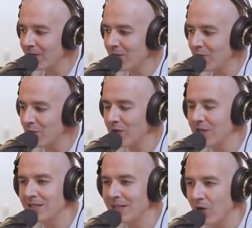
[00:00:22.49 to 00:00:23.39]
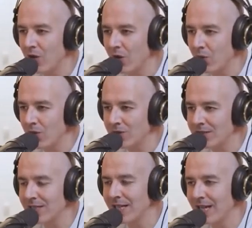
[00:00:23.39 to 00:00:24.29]
if you're listening to our words
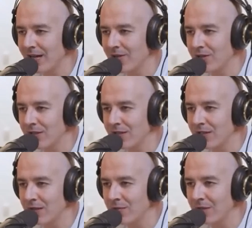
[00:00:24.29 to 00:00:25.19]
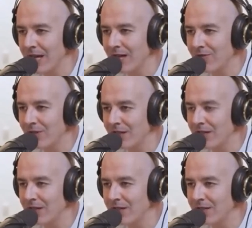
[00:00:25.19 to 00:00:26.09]
and saying, how could they be
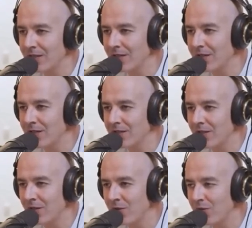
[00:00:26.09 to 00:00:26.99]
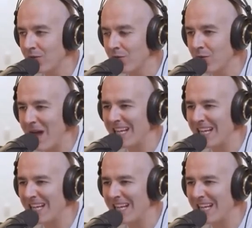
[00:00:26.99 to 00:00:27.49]
advocating to, you know, do